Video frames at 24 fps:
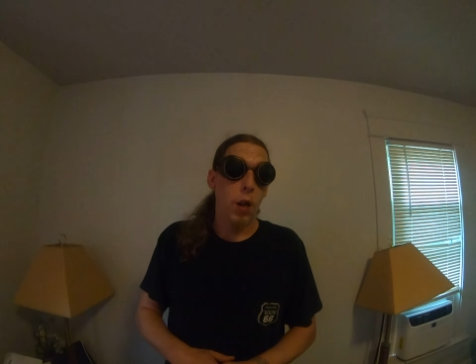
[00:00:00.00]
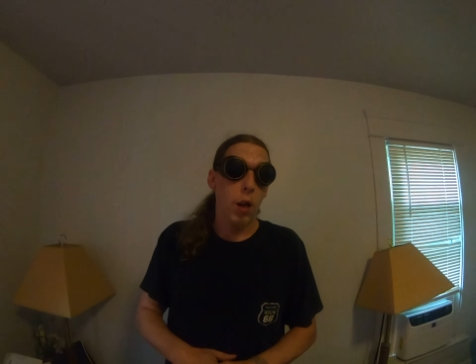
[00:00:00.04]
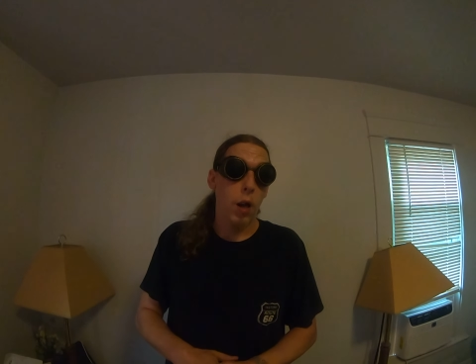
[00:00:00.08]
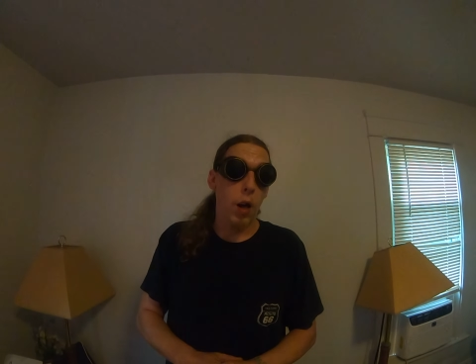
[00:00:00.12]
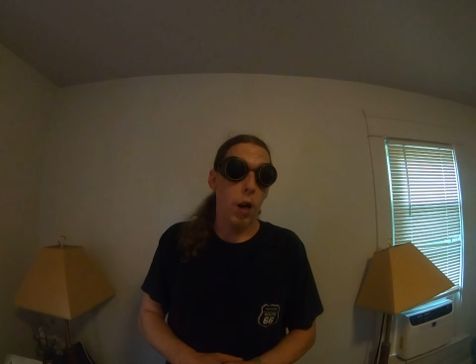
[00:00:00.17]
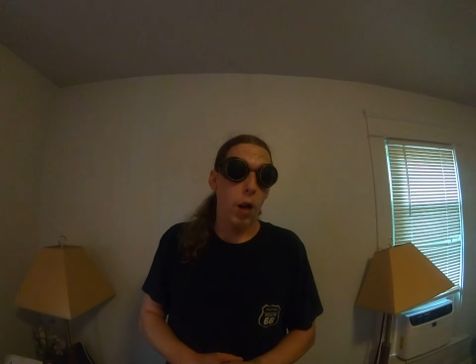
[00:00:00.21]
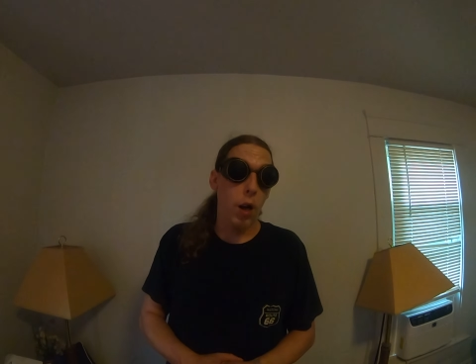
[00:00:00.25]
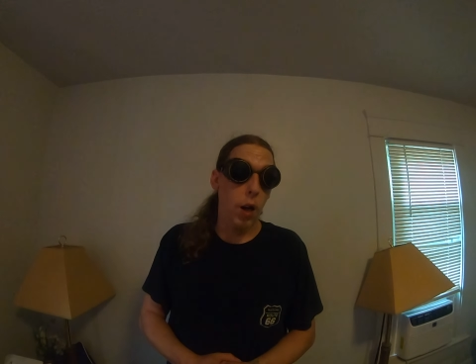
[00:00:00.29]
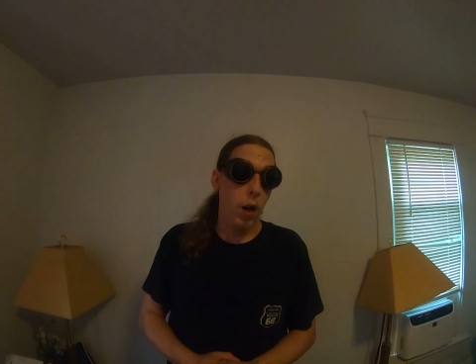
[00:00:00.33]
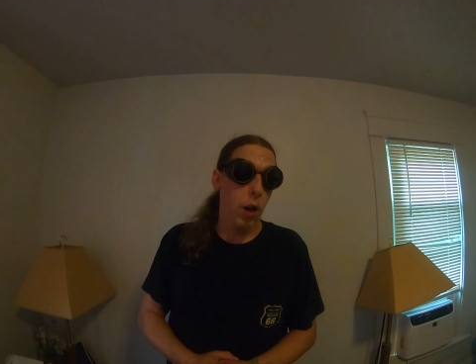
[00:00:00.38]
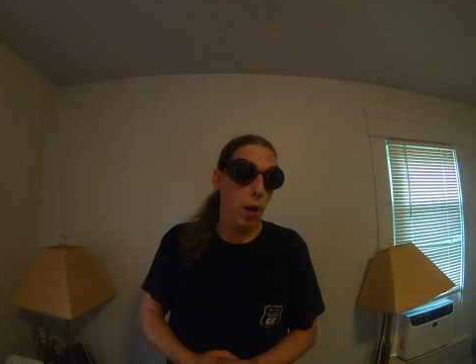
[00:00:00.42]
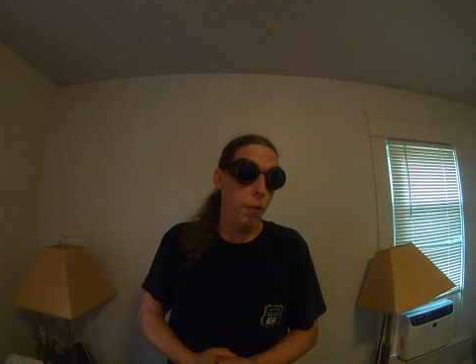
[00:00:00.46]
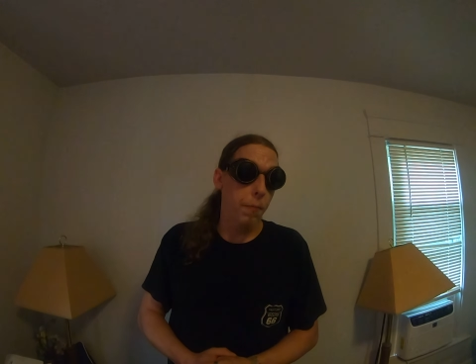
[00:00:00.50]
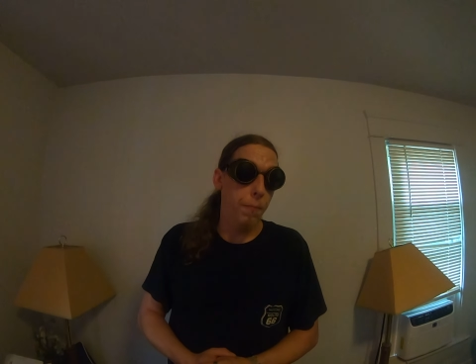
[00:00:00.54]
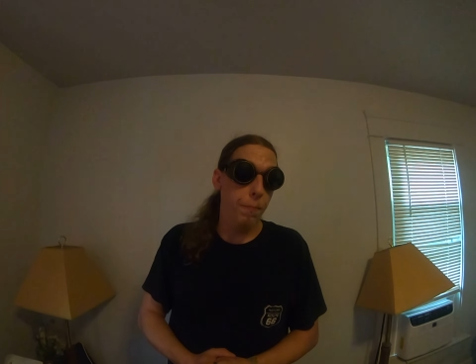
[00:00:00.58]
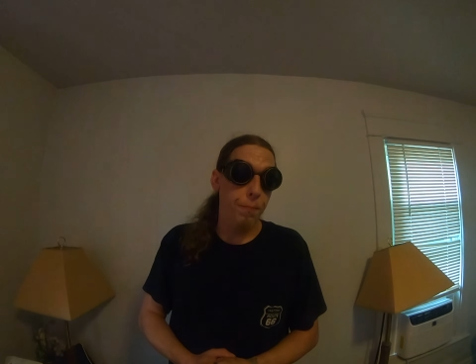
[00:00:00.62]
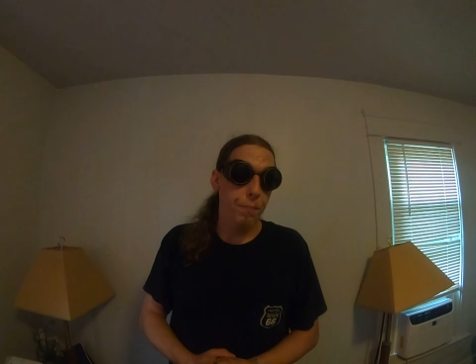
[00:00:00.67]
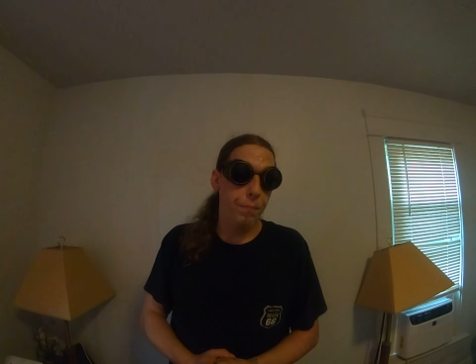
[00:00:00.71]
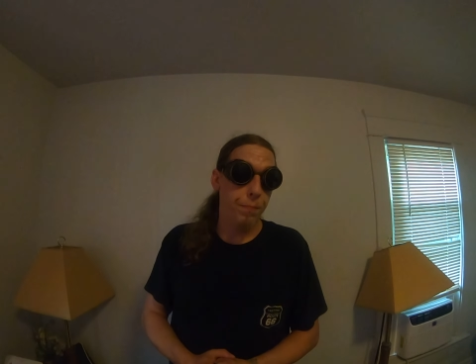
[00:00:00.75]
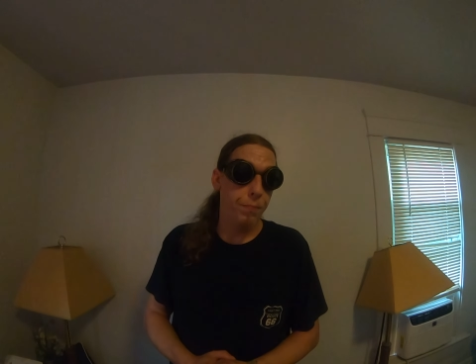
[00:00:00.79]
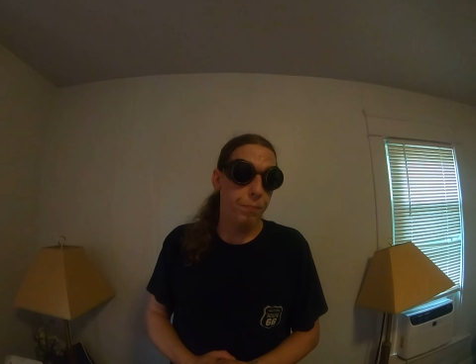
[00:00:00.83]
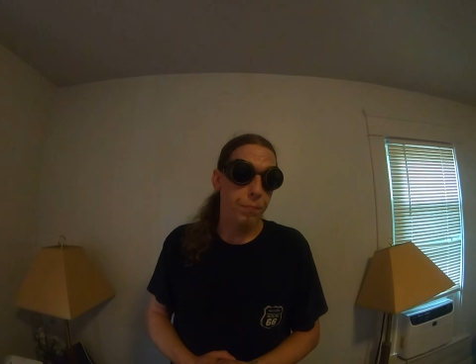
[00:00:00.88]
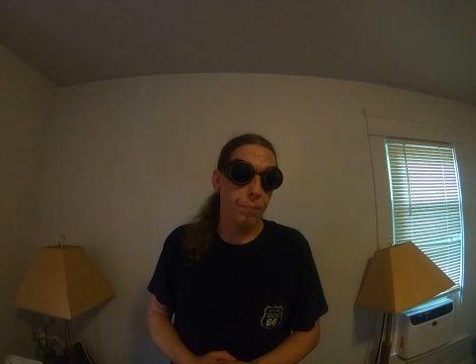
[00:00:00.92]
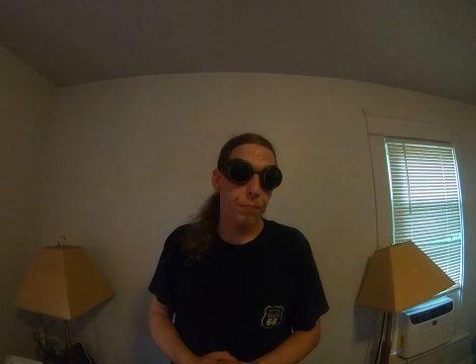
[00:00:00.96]
Um,
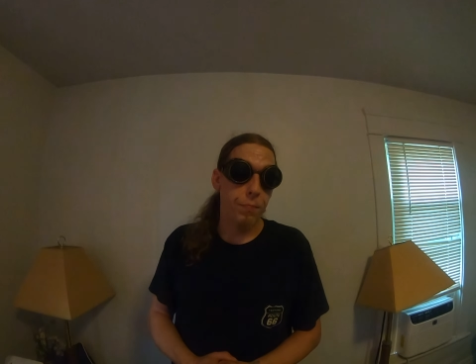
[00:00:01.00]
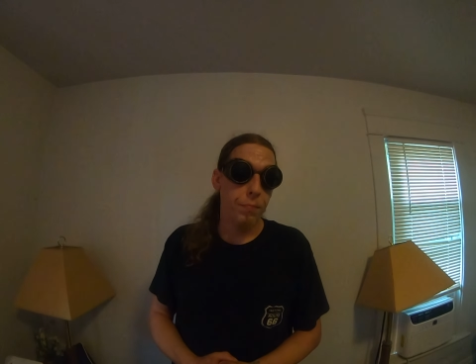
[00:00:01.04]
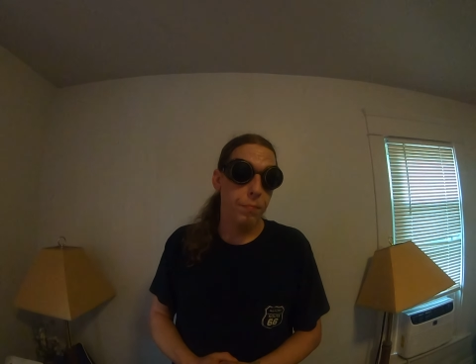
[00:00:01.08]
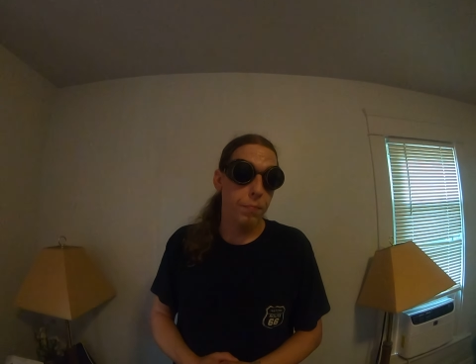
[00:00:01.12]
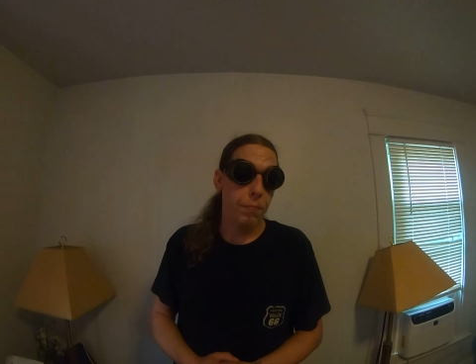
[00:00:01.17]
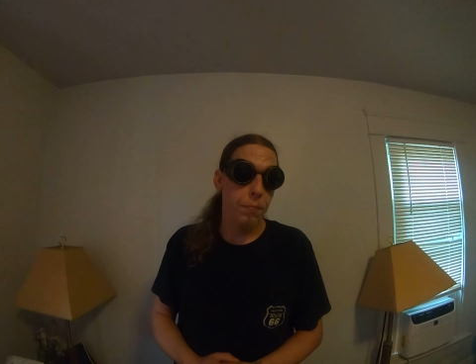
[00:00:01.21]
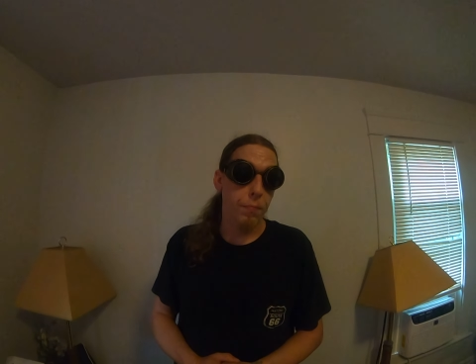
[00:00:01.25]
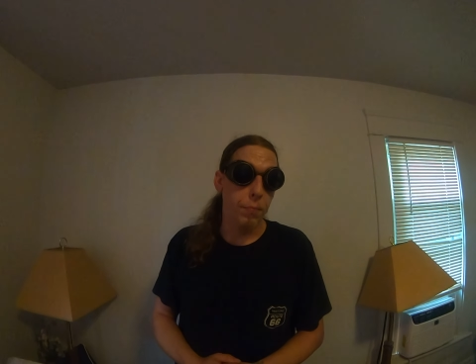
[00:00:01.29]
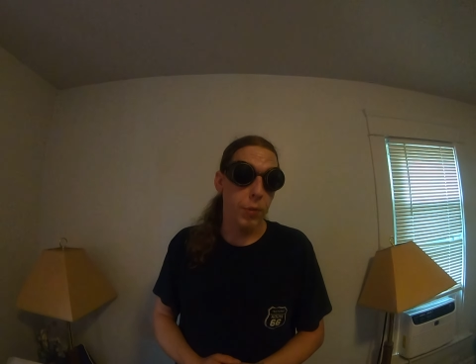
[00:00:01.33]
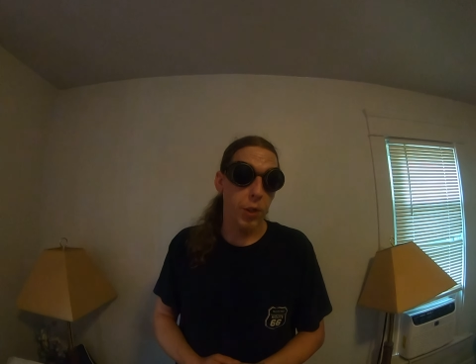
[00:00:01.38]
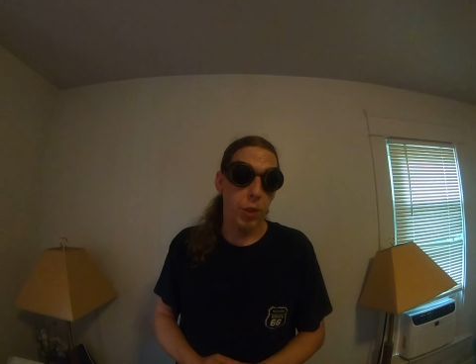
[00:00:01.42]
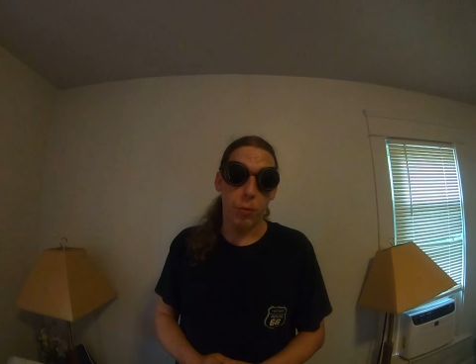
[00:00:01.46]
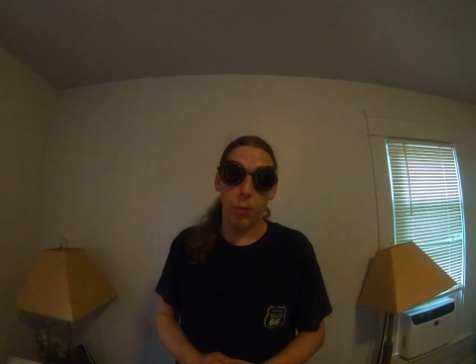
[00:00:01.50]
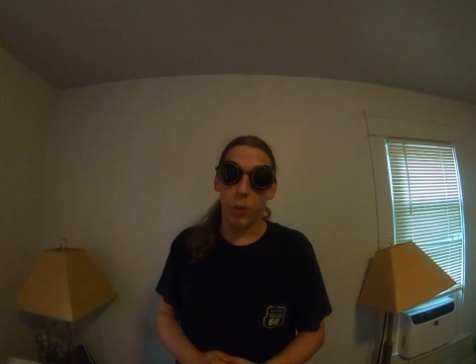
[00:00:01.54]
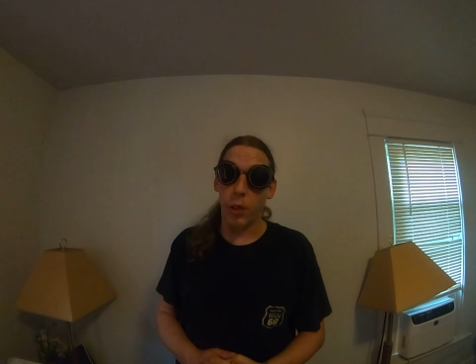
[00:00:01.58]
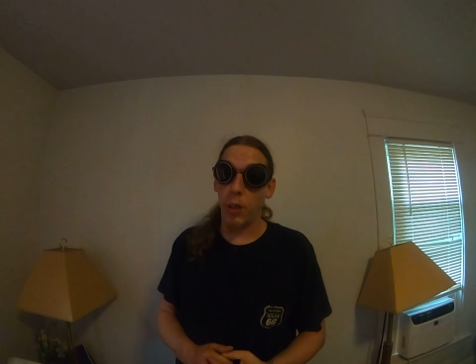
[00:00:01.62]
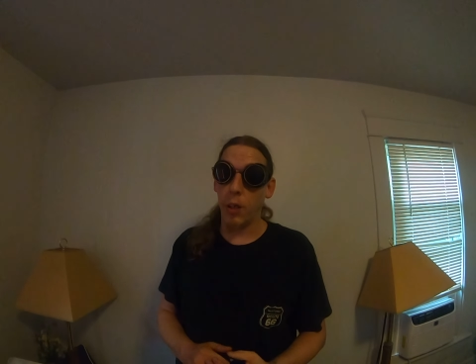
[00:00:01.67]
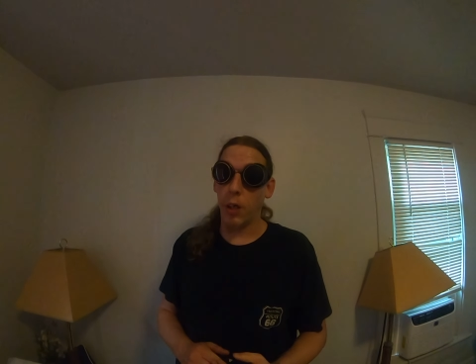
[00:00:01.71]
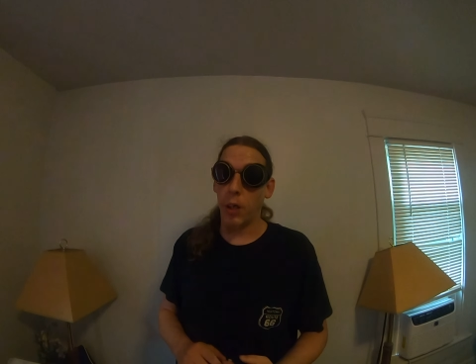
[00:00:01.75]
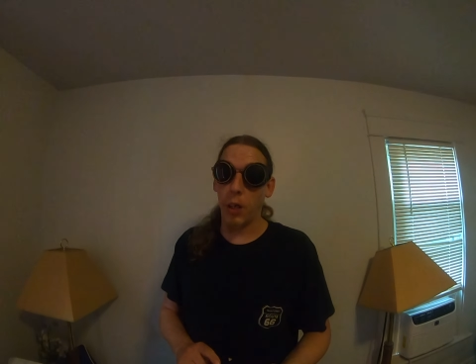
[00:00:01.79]
between